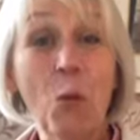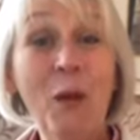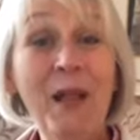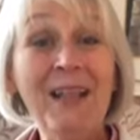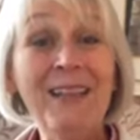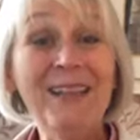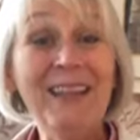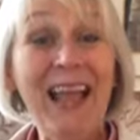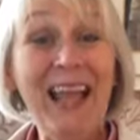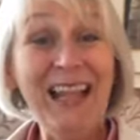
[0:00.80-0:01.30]

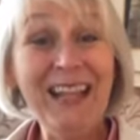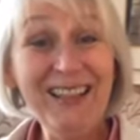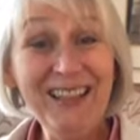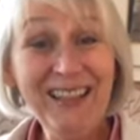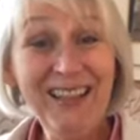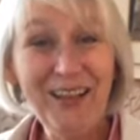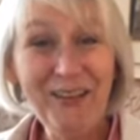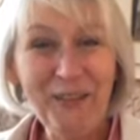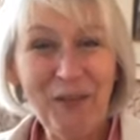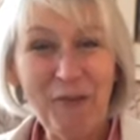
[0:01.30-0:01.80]
Well,
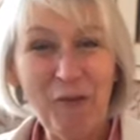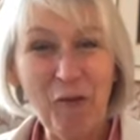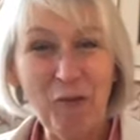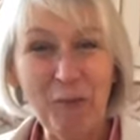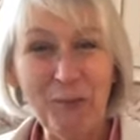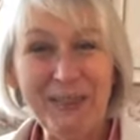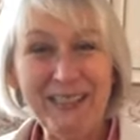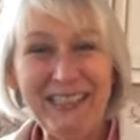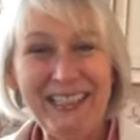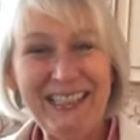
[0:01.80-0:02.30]
hello there
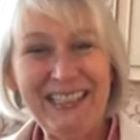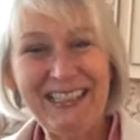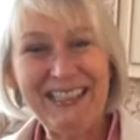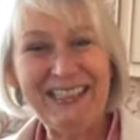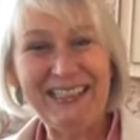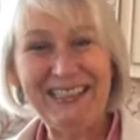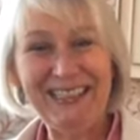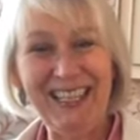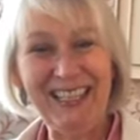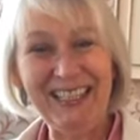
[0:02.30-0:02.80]
everybody,
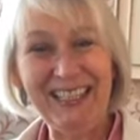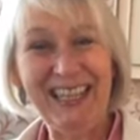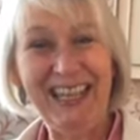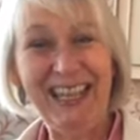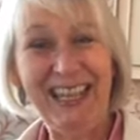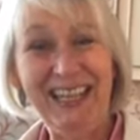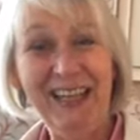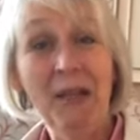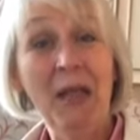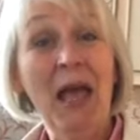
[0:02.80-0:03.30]
it's Sally
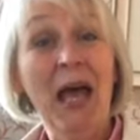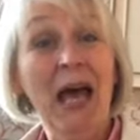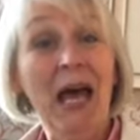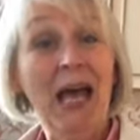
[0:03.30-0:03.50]
here